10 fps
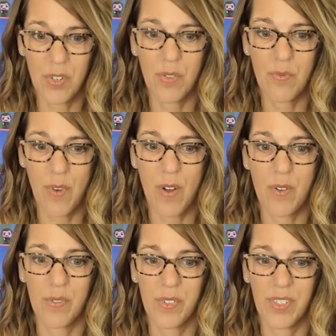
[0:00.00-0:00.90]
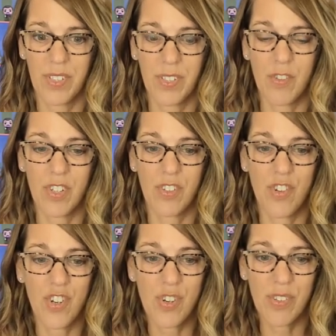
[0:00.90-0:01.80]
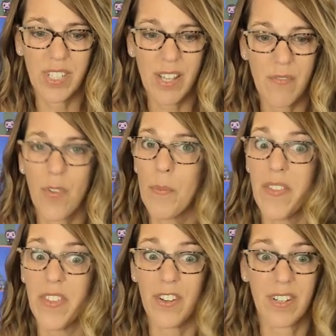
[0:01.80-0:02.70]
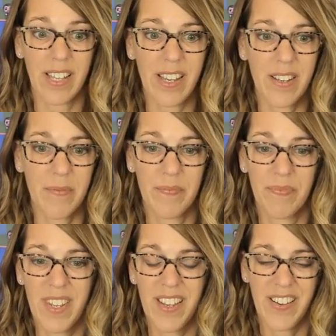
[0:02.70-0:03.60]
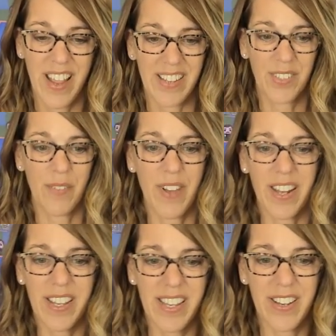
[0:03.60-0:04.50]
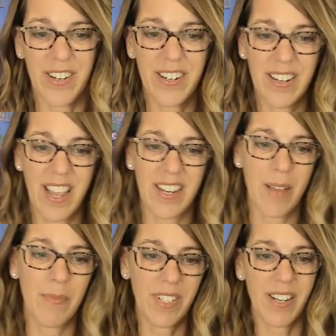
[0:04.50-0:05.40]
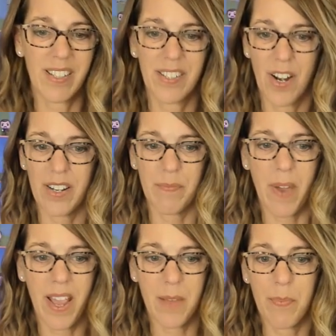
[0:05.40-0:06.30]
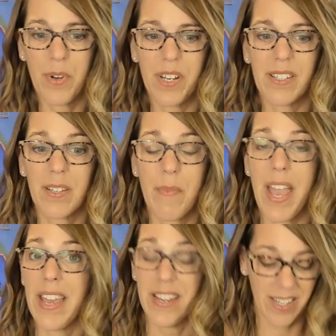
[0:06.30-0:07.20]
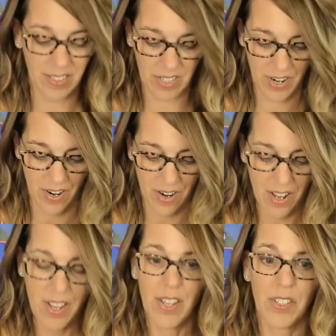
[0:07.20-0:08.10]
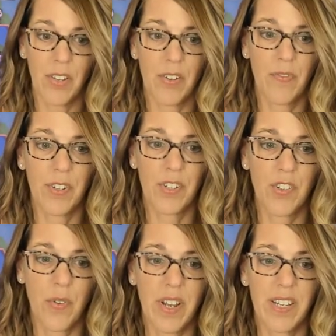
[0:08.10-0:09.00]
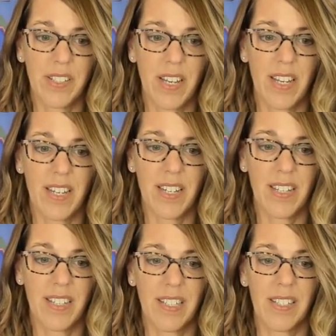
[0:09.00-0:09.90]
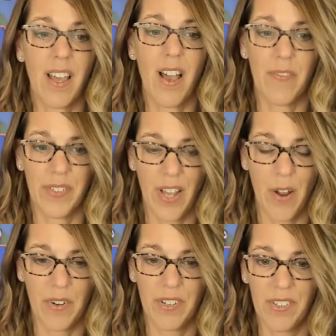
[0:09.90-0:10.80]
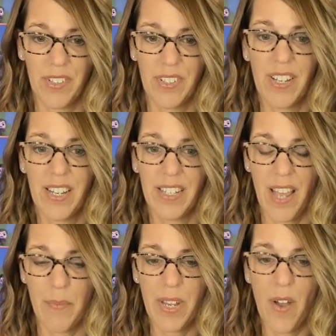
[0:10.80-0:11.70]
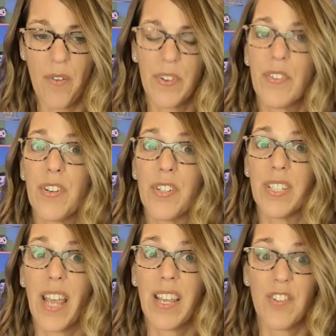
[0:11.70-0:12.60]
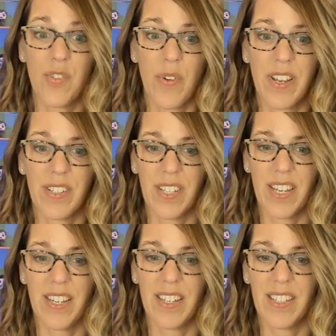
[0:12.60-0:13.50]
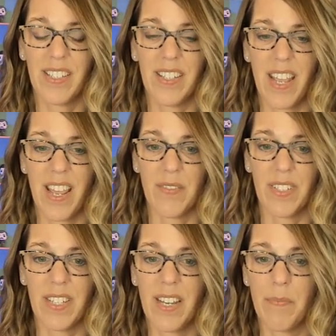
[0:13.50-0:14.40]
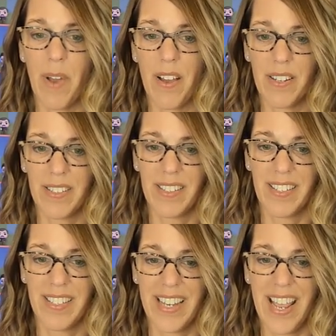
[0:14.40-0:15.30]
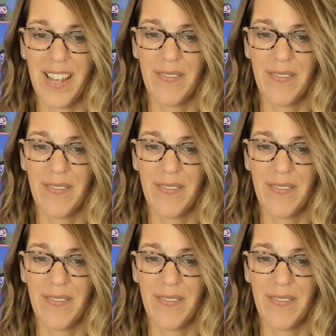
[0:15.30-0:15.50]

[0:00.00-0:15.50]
2 rows. So just choosing that format, then I'll click. Okay, so I've got it here, and I'm just going to start by putting some headings here. So their first choice is office hours. Tabbing over, their second choice is the Canvas inbox,